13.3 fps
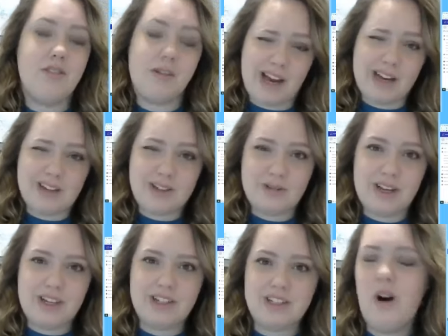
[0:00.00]
from last
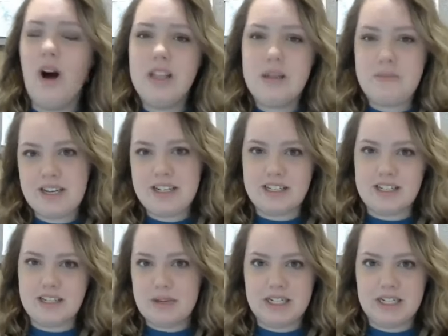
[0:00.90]
week. So all the
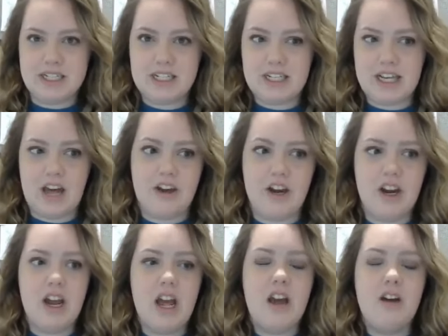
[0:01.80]
pieces mixed together